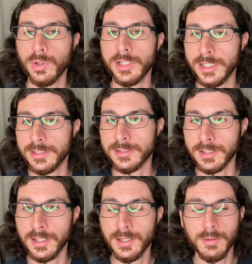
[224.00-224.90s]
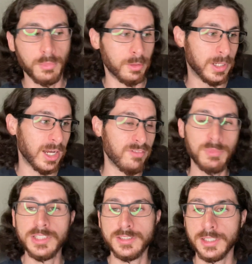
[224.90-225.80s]
decent. But I mean, I've
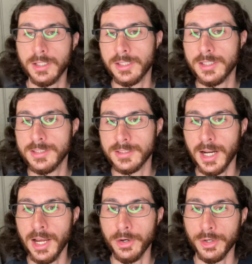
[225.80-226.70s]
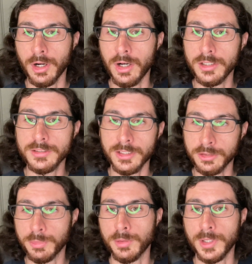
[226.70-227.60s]
been selling these at higher costs. I just
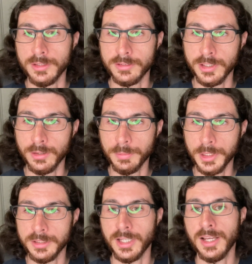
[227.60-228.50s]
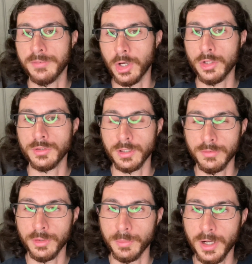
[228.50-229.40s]
put them on sale because I have 100 of
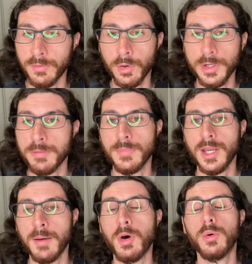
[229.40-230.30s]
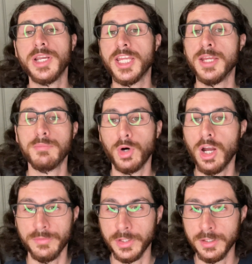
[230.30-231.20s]
them. I'm already in
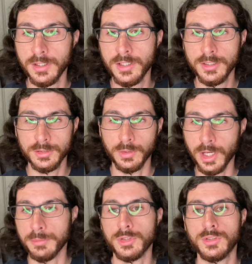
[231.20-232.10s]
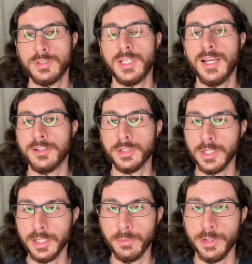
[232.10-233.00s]
profit. So now I'm just kind of trying to
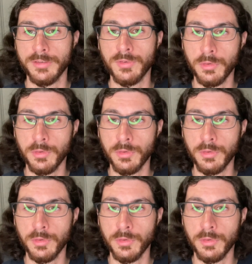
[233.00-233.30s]
get rid of the